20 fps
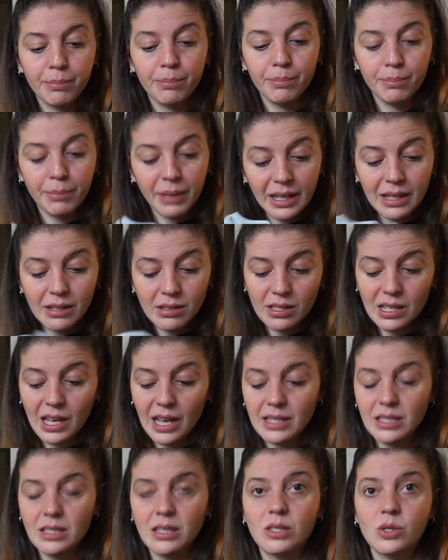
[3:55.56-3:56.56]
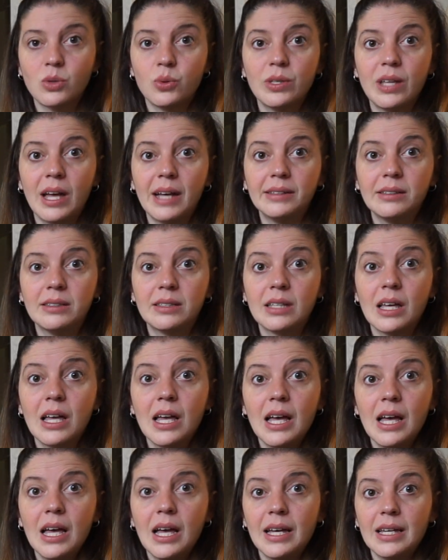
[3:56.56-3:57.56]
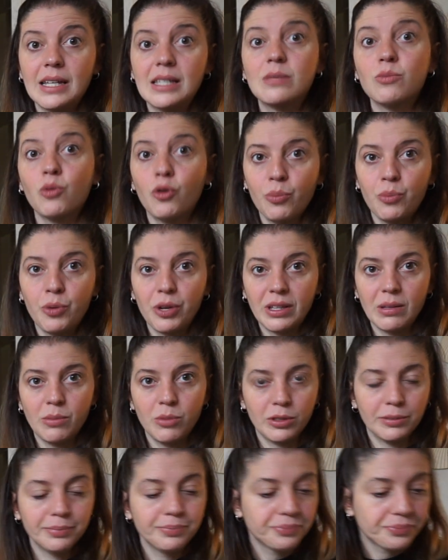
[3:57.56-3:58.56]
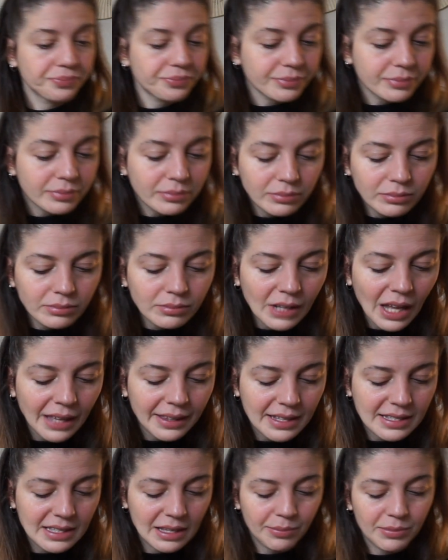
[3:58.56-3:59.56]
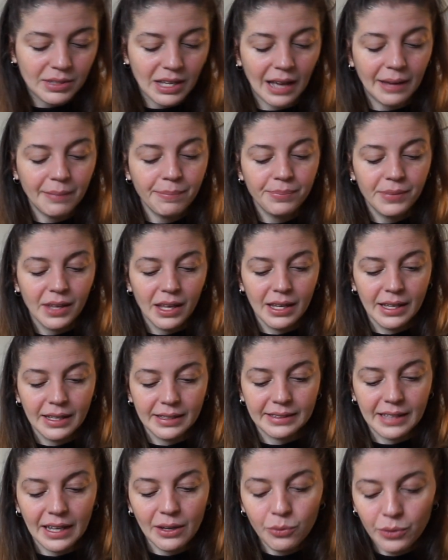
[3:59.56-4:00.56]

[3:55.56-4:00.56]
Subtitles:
bigger size, so that is more breathable at the same time. Then